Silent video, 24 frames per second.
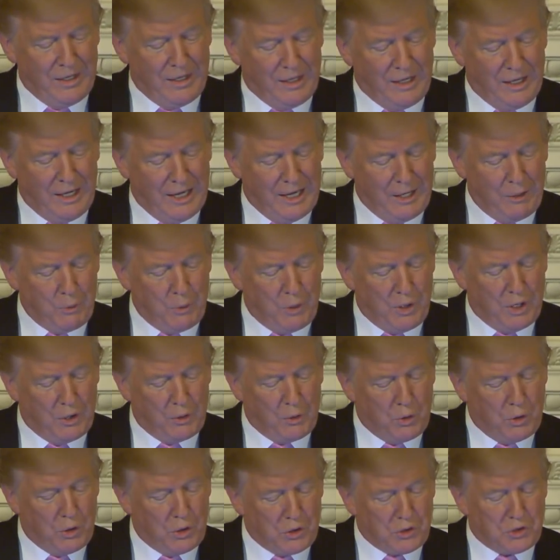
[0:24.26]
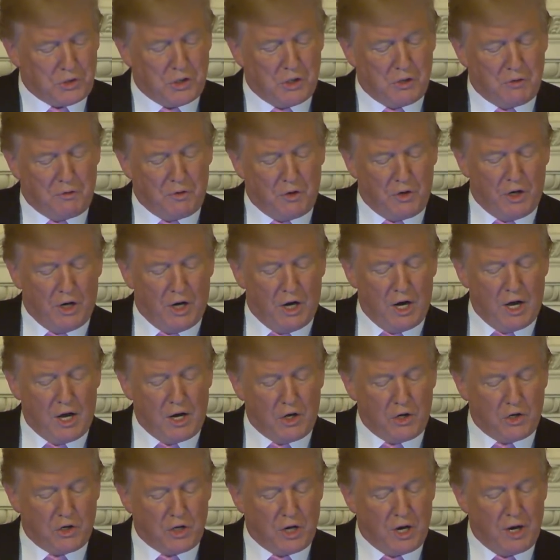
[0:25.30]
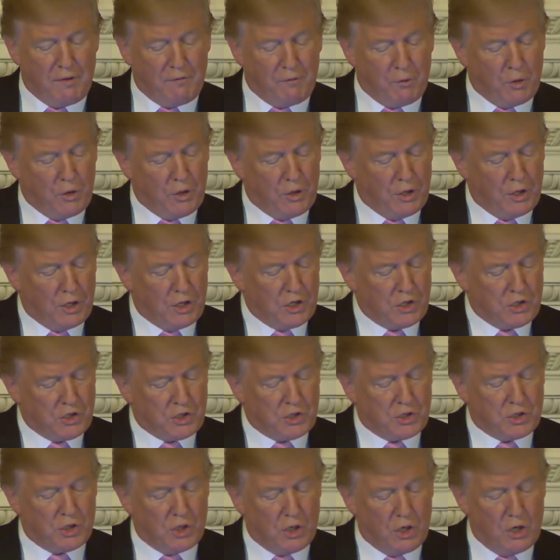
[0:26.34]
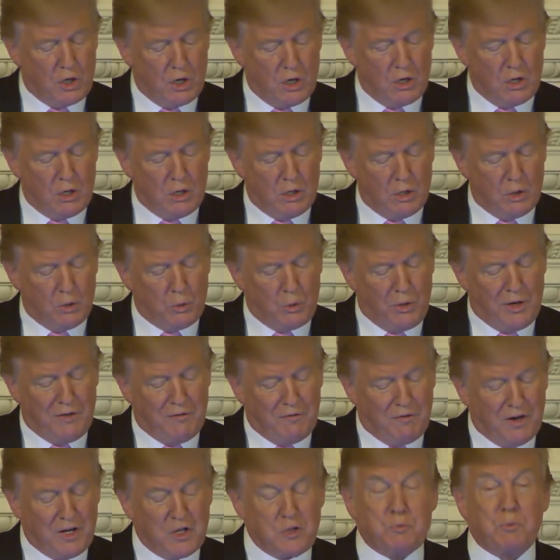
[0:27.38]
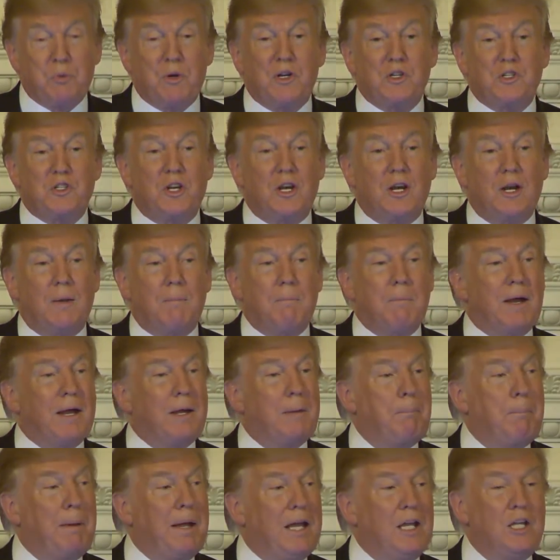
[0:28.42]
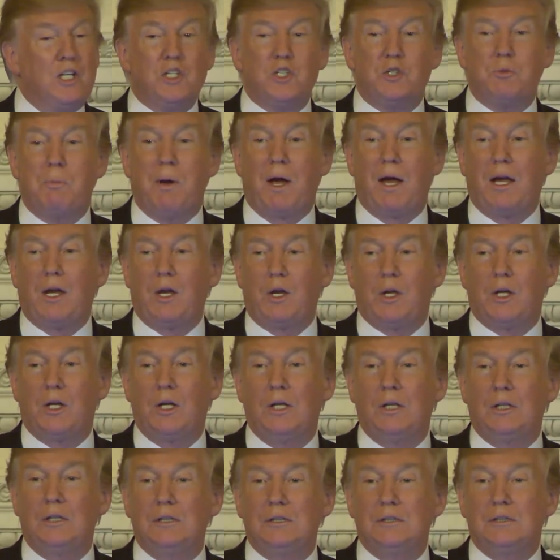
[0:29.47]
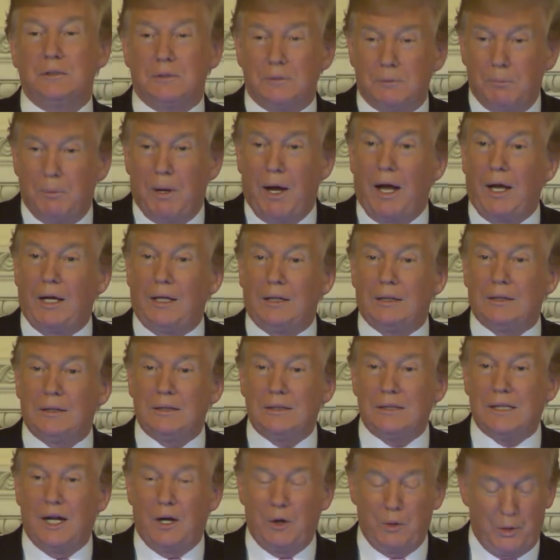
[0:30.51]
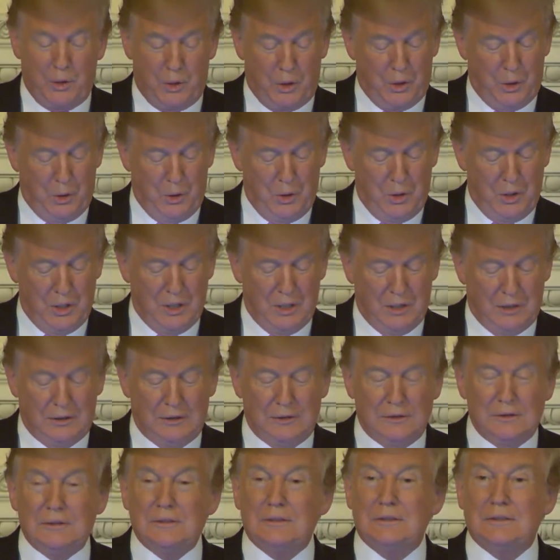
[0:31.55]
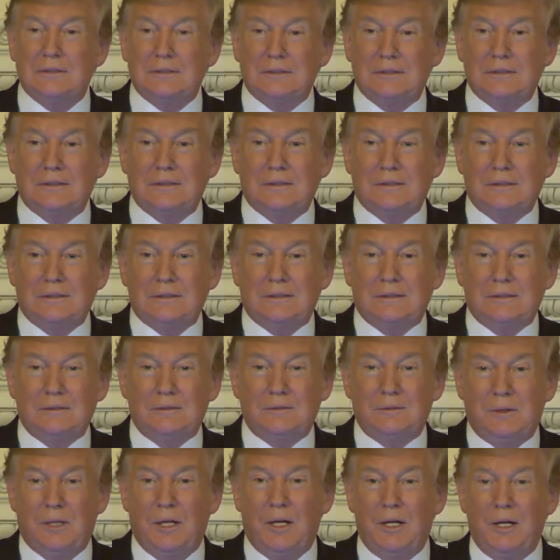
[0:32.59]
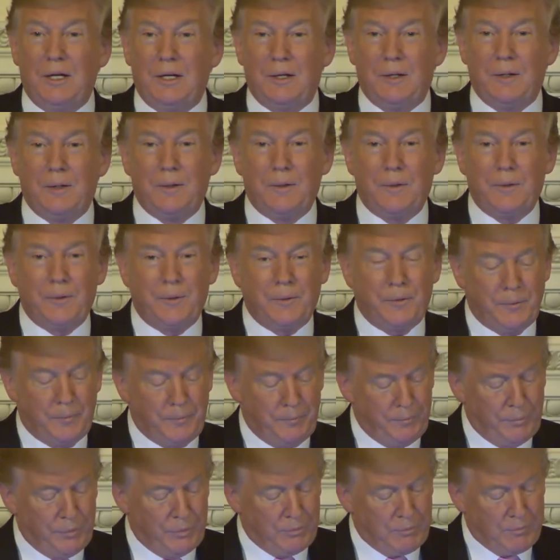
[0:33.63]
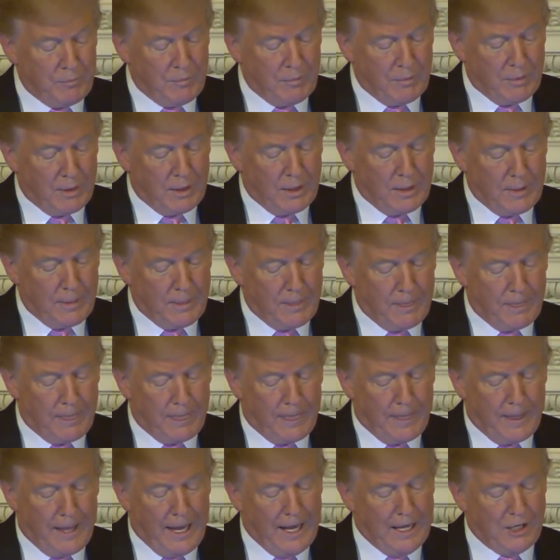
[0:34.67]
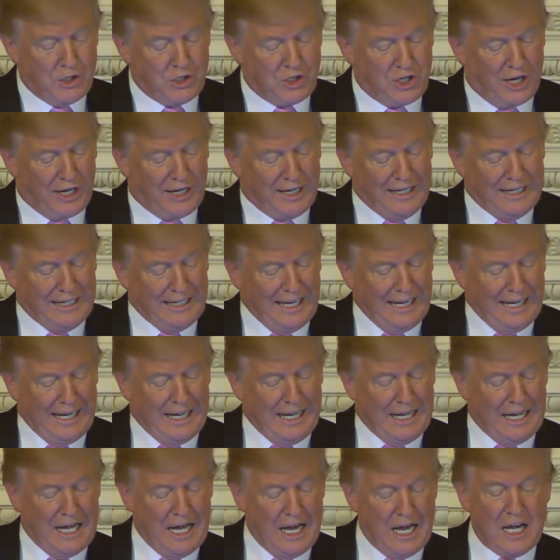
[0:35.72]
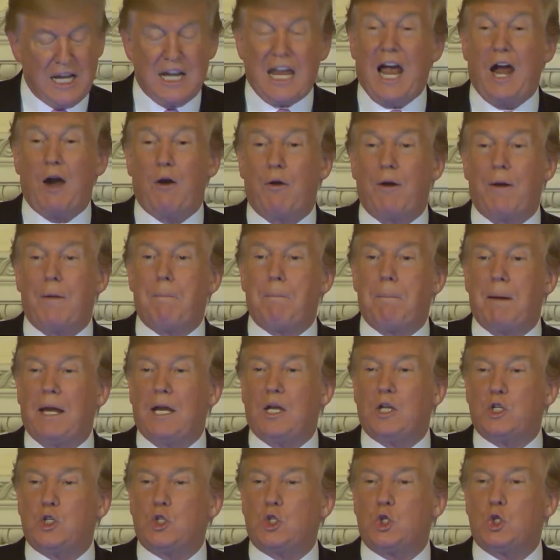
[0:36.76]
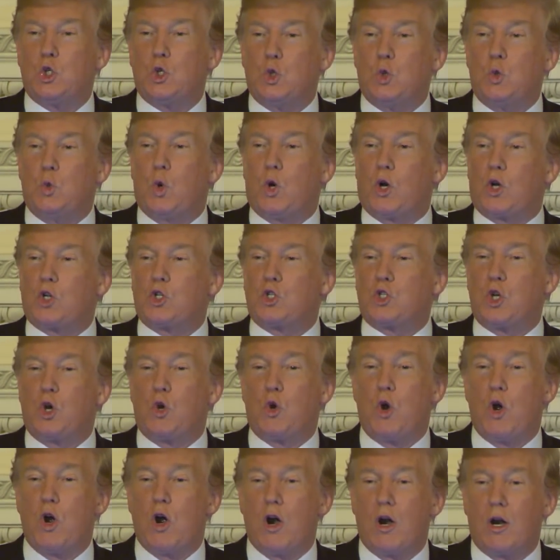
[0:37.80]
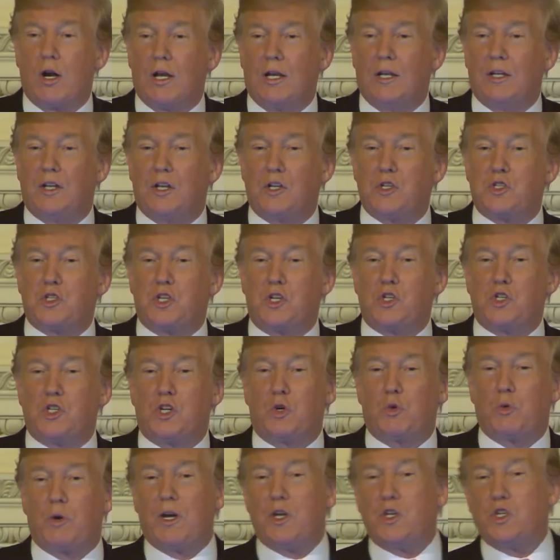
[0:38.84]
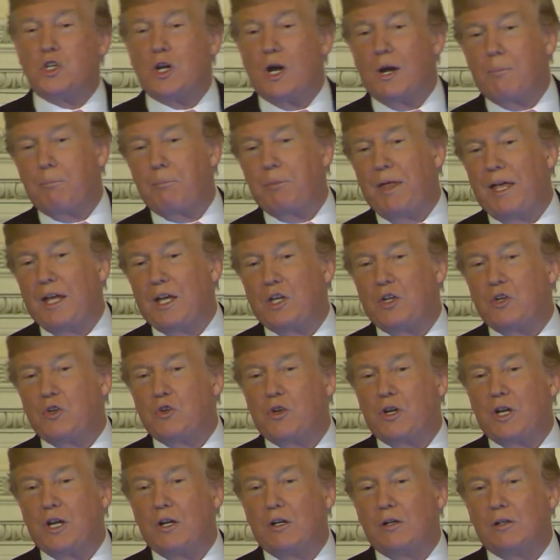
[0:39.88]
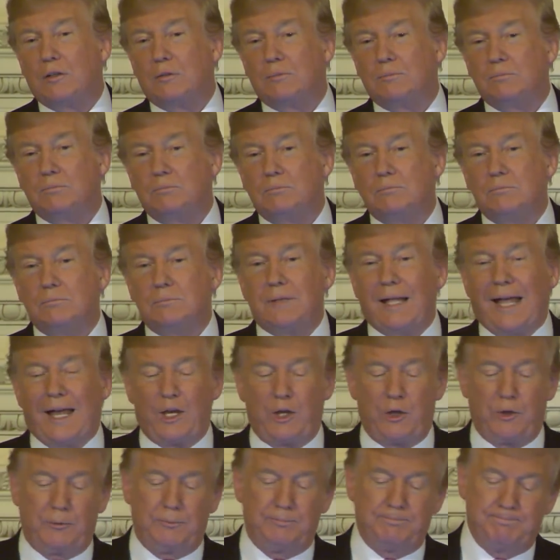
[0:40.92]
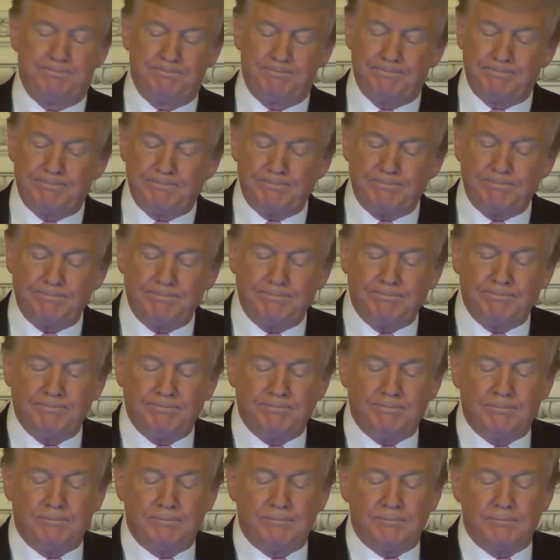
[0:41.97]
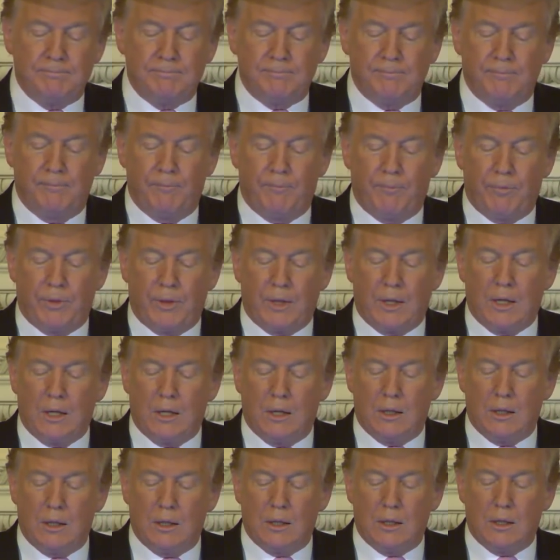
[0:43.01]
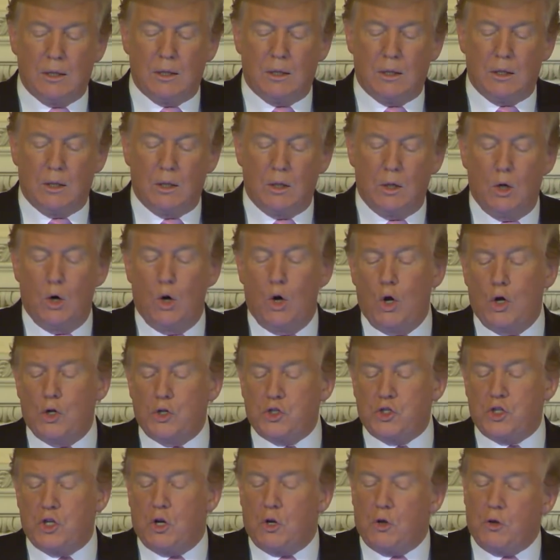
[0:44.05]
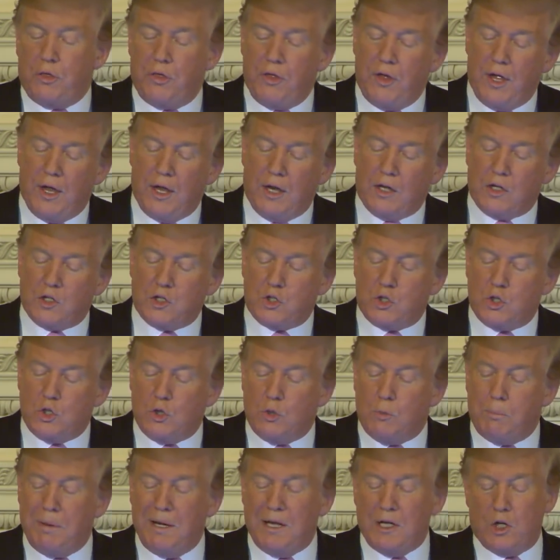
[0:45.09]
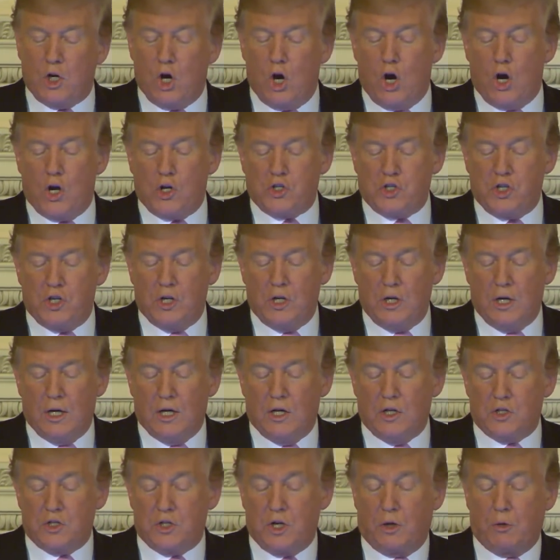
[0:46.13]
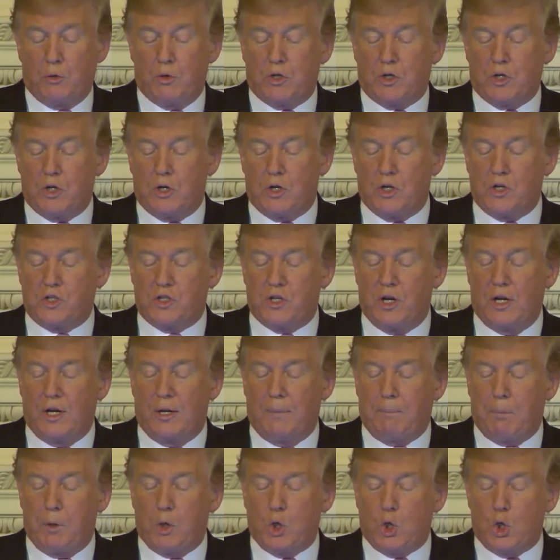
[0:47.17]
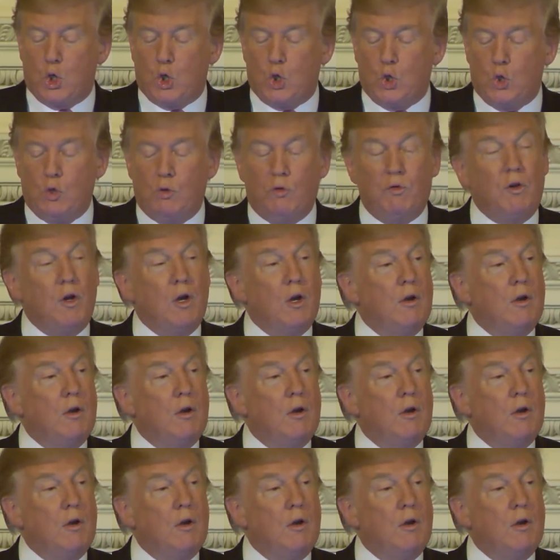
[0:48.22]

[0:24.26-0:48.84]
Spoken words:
you. And we are also very honored to have with us our great Vice President, Mike Pence. Mike, how are you? And Second Lady, Karen Pence, who works so hard and does such a great job. Thank you, Karen. Also, thanks to Ben Carson and Secretary Sonny Perdue